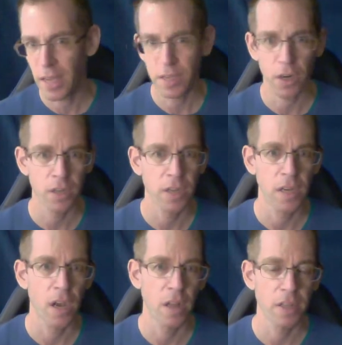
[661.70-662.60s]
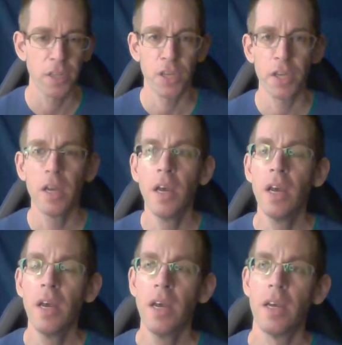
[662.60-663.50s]
SR psychology,
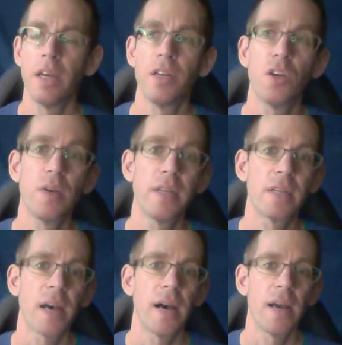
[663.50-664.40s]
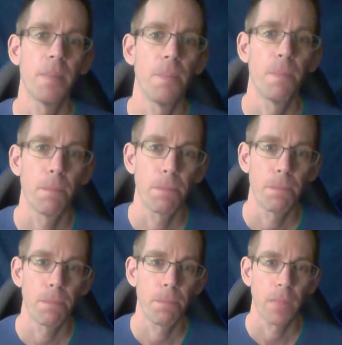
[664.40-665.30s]
in Dewey's time,
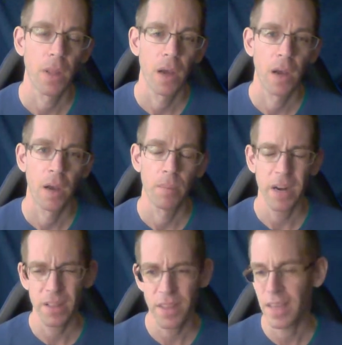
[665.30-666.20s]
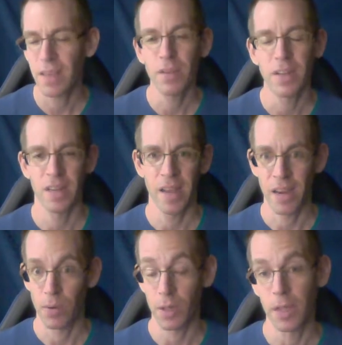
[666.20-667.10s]
um, and I think even
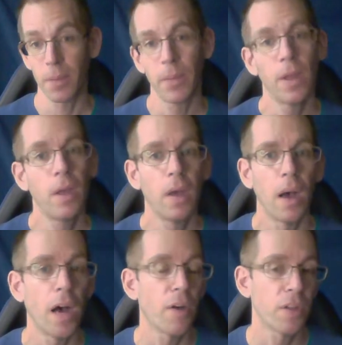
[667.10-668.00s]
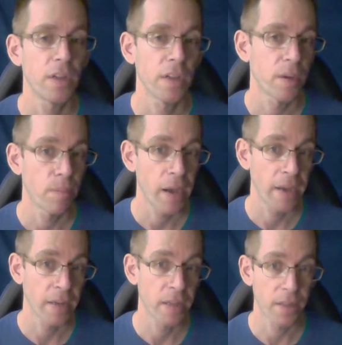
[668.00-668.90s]
today really, often
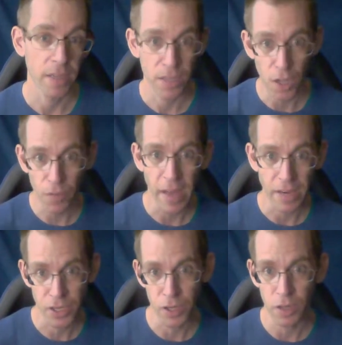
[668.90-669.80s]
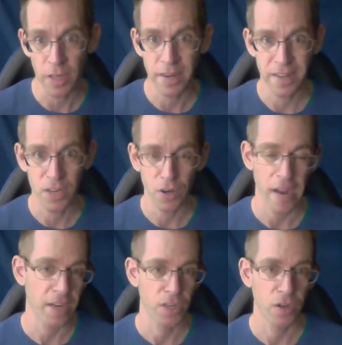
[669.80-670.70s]
combined the self-actional and
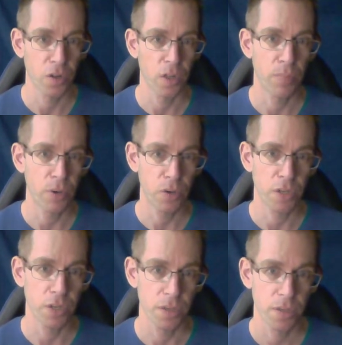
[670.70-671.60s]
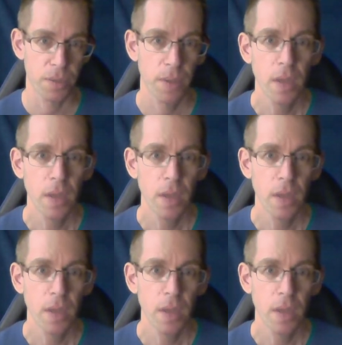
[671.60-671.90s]
interactional approaches.